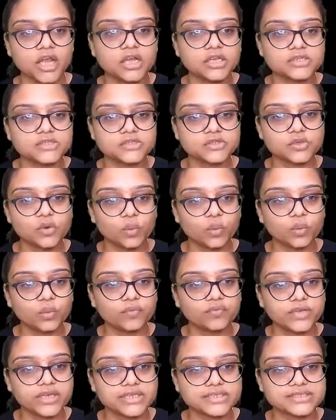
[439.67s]
So
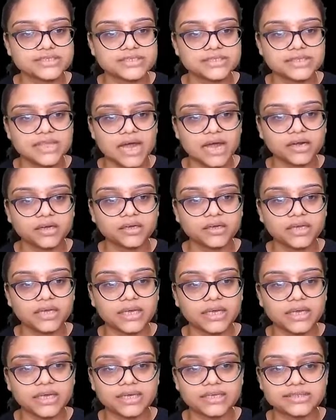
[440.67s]
we can see that
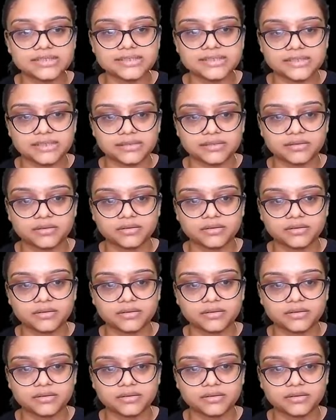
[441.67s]
AC.